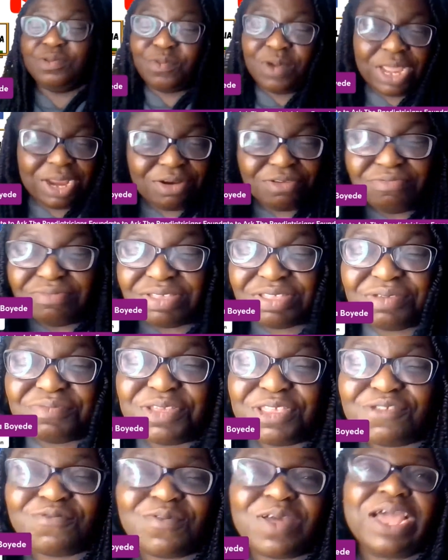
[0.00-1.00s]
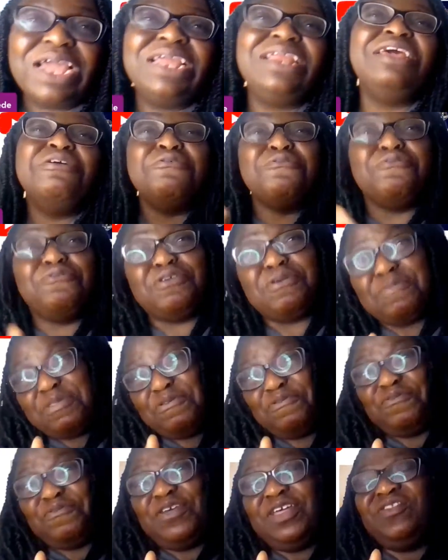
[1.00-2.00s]
Y chromosome is fine from the
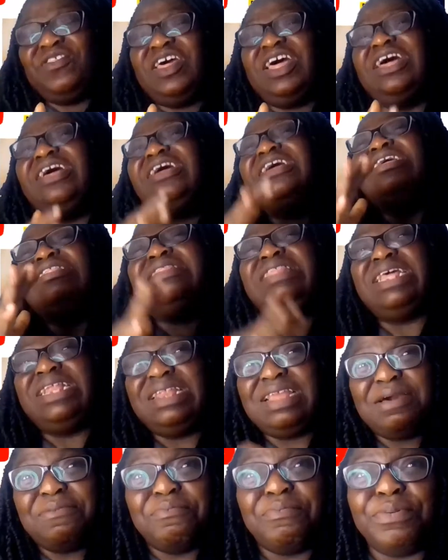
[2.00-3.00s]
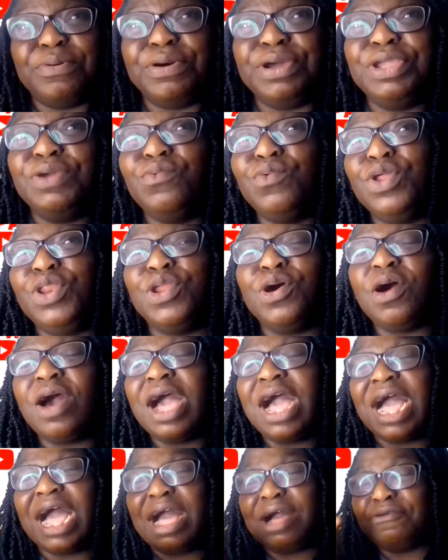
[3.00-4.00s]
father. Then that boy will not
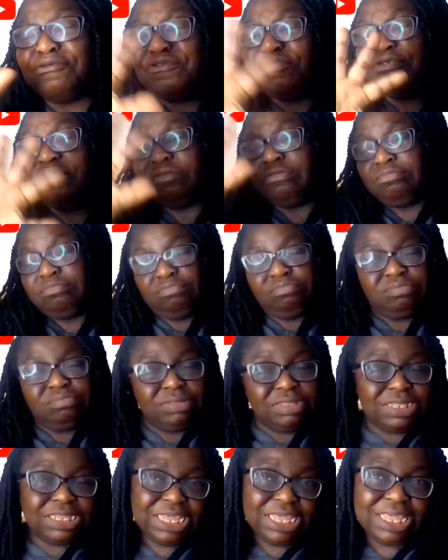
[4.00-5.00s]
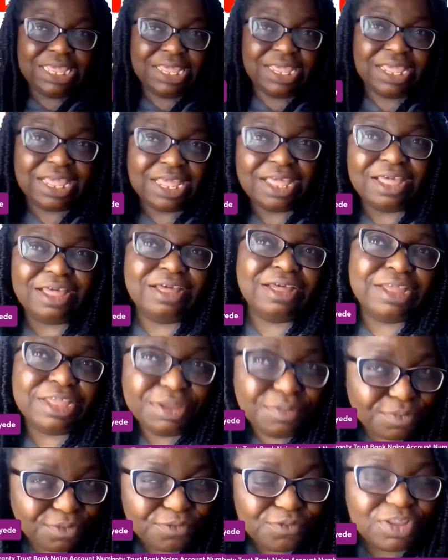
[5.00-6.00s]
have the
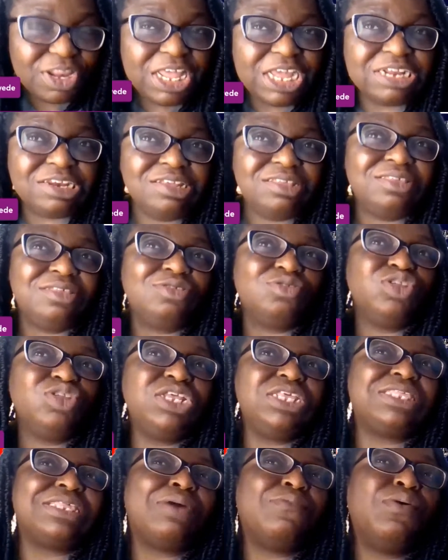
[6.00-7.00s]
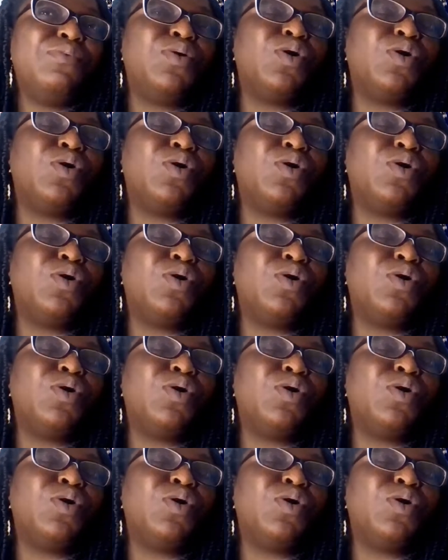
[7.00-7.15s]
hemophiliac disease. So these are what we